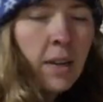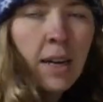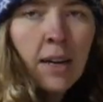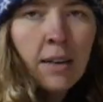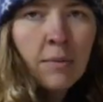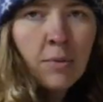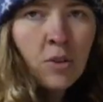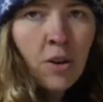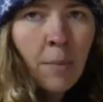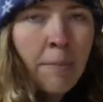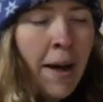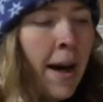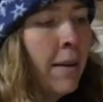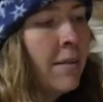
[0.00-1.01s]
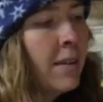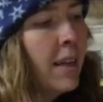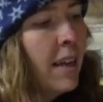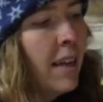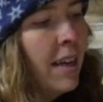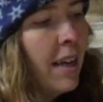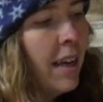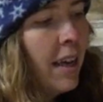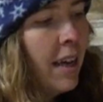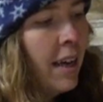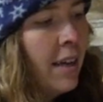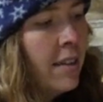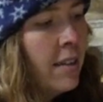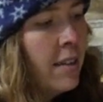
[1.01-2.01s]
uh, scrub pad
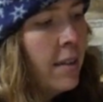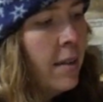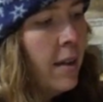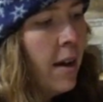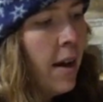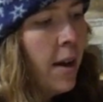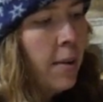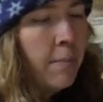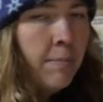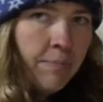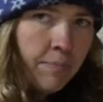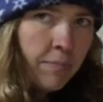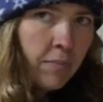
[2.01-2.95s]
and um,